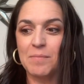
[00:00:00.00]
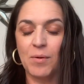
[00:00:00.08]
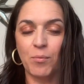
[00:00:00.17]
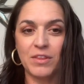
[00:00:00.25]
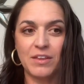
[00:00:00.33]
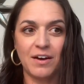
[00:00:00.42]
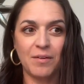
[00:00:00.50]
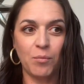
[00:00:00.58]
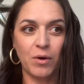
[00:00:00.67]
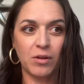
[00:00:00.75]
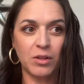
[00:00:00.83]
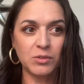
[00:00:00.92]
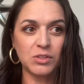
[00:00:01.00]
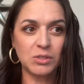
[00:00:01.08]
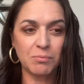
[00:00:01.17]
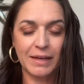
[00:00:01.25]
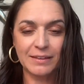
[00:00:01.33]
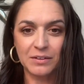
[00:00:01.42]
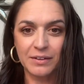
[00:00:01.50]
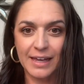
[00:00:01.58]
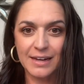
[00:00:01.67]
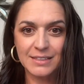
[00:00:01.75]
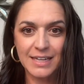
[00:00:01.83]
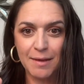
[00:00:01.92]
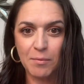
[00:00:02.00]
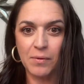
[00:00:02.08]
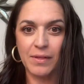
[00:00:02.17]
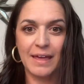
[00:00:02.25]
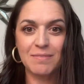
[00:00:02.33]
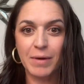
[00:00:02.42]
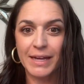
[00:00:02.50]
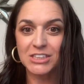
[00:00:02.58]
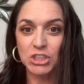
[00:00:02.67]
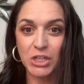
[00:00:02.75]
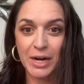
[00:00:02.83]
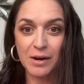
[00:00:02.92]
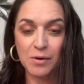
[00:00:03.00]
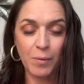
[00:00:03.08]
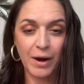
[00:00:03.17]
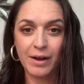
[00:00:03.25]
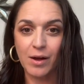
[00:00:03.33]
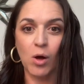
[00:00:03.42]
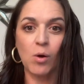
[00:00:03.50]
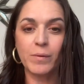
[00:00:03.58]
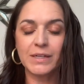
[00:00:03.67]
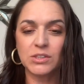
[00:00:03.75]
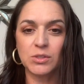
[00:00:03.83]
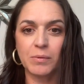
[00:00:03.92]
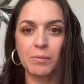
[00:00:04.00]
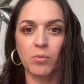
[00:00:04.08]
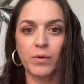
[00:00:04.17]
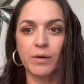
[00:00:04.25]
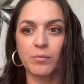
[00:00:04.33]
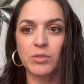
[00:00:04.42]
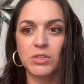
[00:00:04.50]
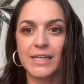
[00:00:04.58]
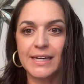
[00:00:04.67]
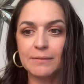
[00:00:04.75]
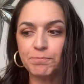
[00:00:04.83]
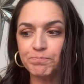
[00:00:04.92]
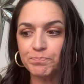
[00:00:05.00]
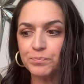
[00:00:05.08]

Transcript: with close to my little end table and my chair where I always do my morning routine.